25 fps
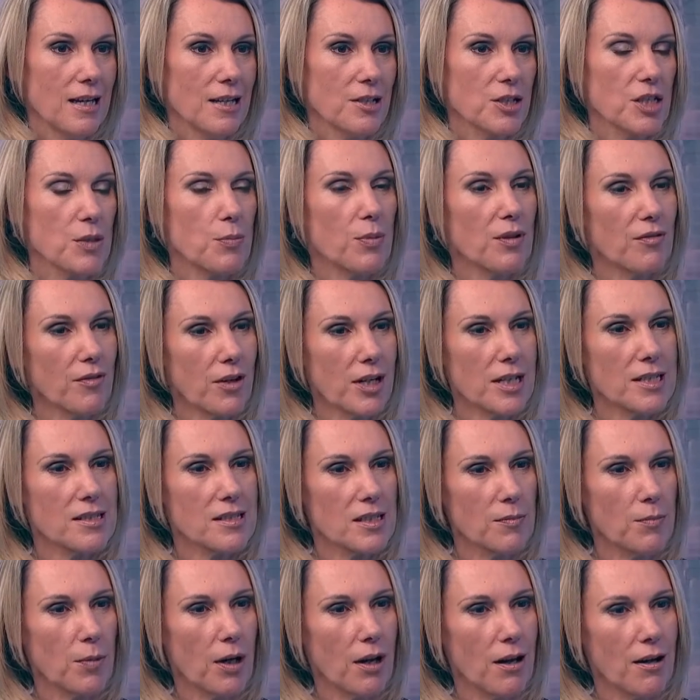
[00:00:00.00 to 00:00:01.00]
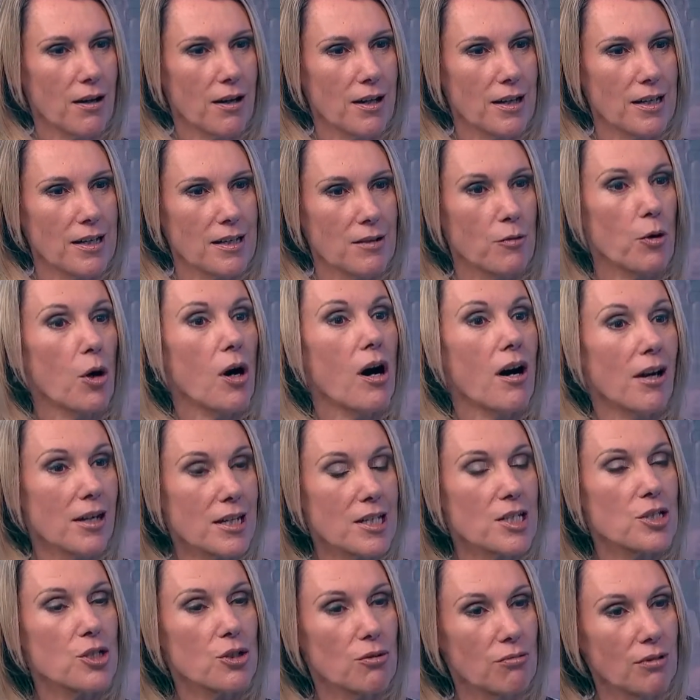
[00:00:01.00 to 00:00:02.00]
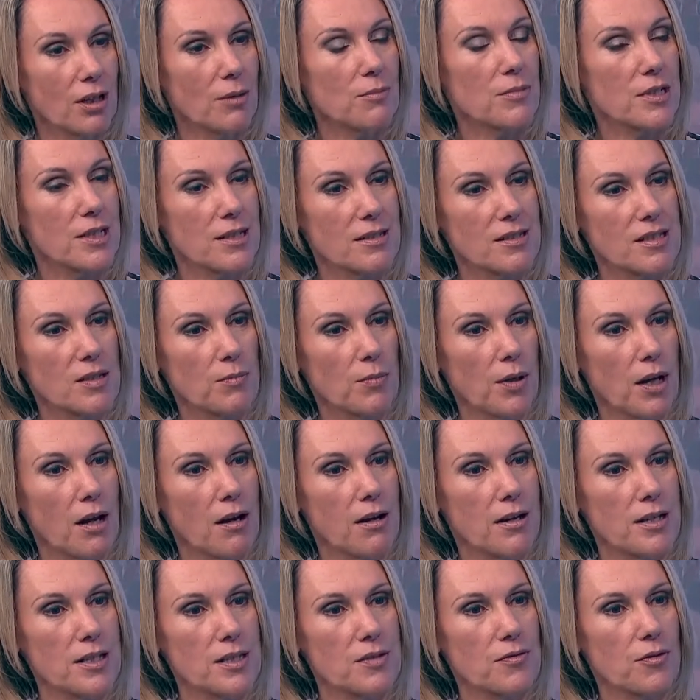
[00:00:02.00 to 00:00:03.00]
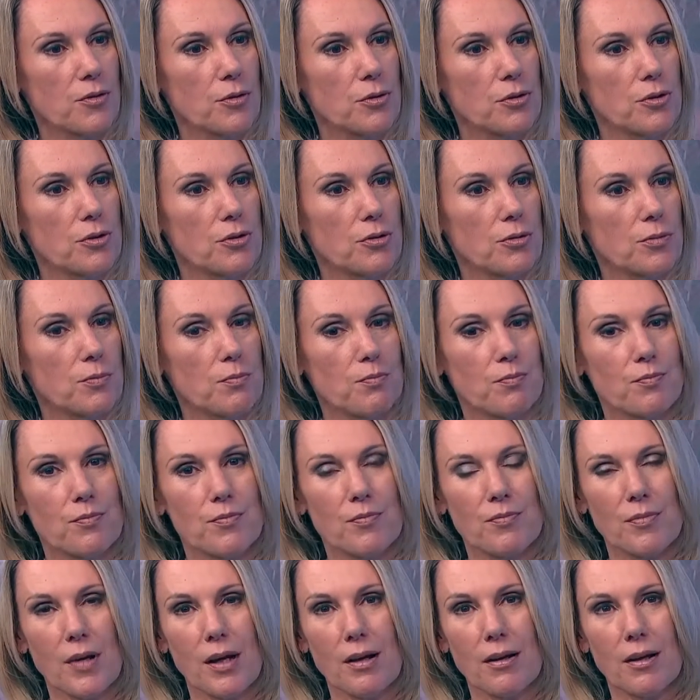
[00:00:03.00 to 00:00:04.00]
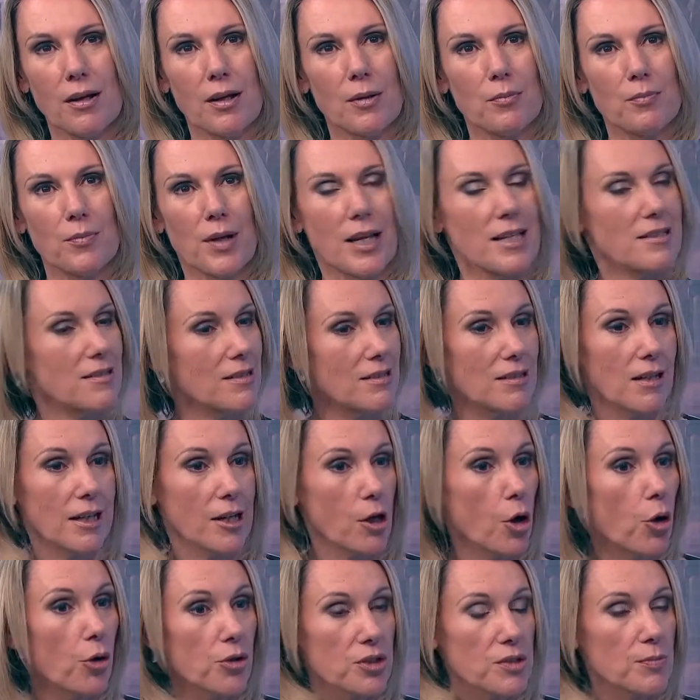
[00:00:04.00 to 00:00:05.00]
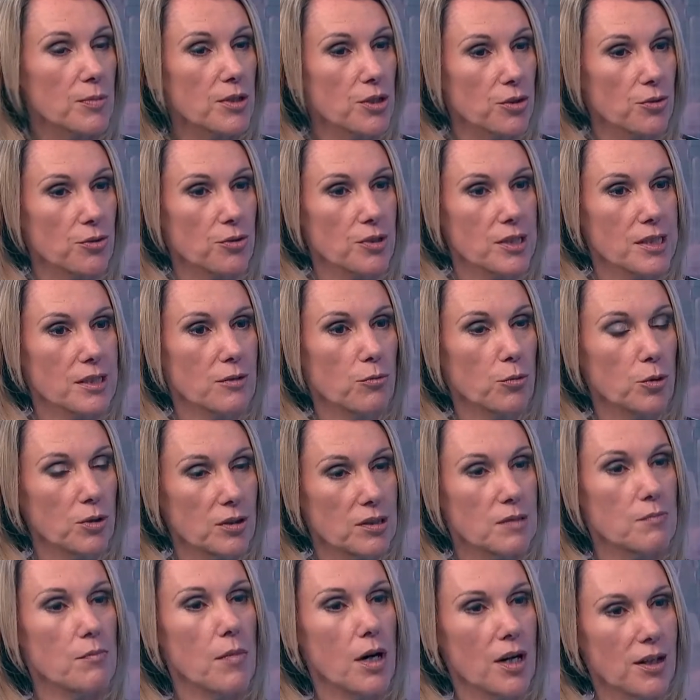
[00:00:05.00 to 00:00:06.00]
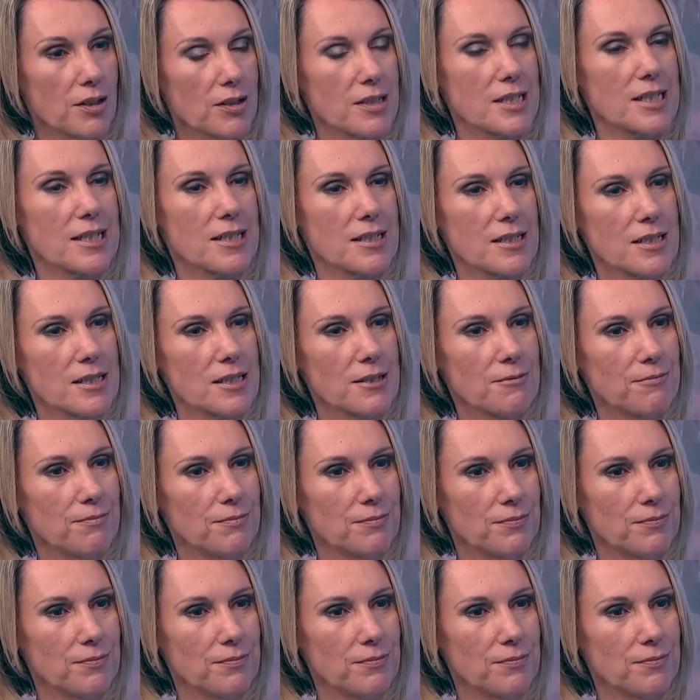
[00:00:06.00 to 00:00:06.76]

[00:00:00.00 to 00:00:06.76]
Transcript: to provide supply or uninterrupted supplies for places like hospitals that will demand it?